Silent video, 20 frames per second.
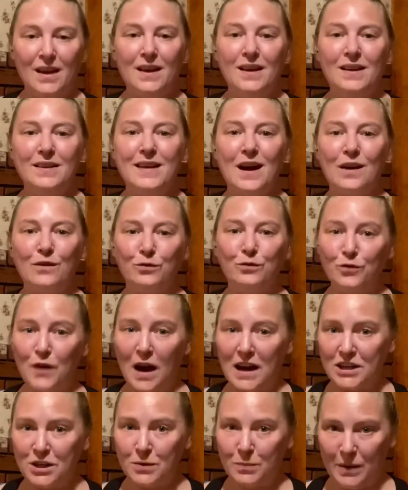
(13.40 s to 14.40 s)
Now,
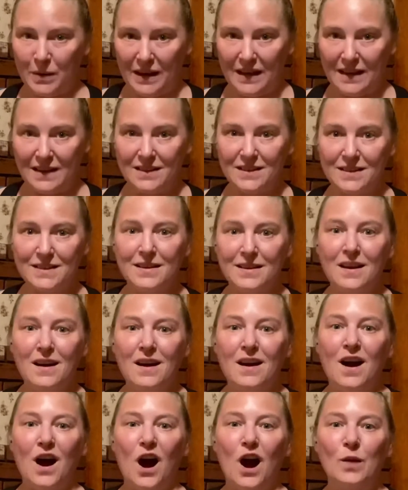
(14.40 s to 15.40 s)
fresh beans
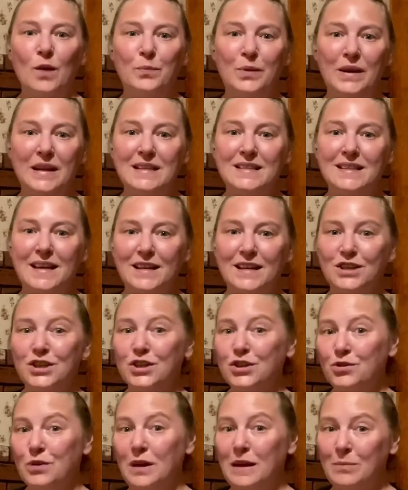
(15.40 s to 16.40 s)
are beans like
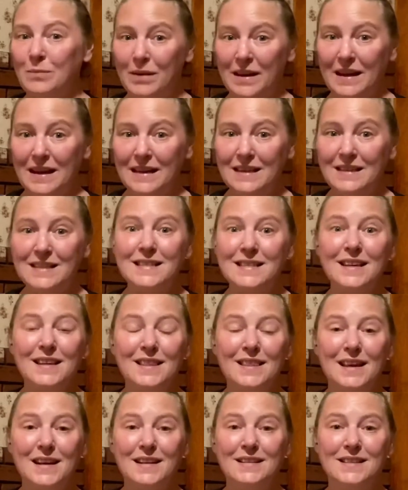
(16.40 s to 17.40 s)
string beans,
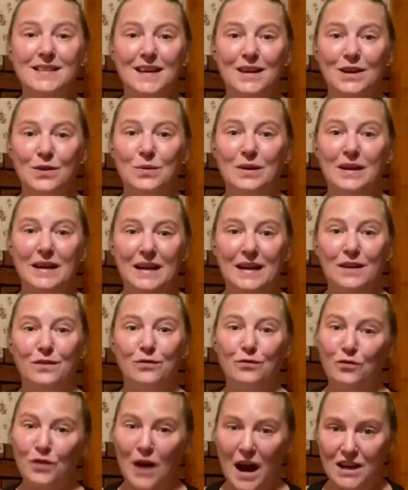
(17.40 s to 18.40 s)
things that you would eat
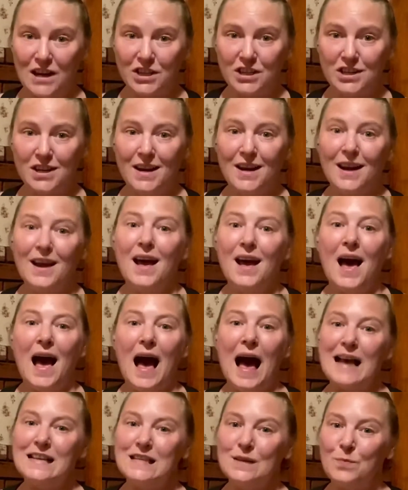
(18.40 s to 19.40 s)
fresh,
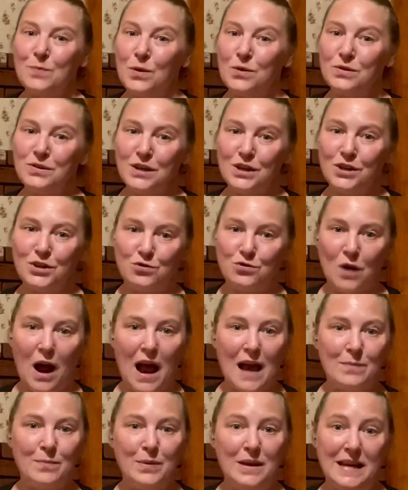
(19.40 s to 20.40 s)
as opposed to
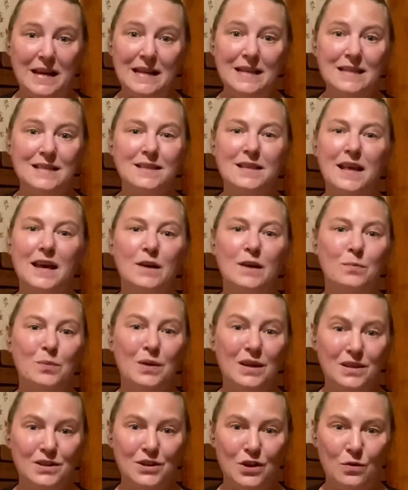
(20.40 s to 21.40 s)
dry beans like
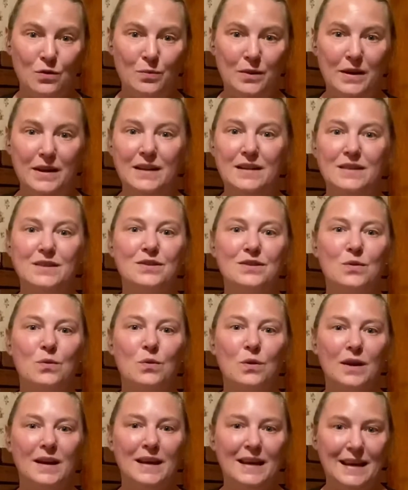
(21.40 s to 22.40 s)
pinto beans
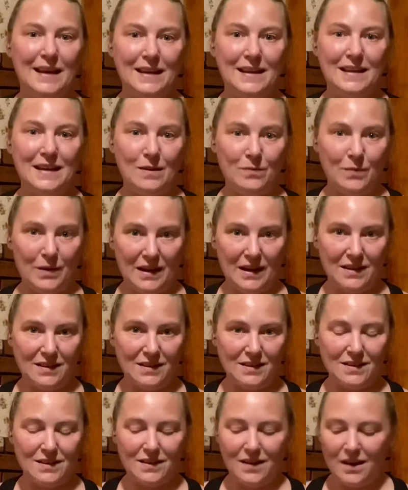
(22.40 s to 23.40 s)
or kidney beans.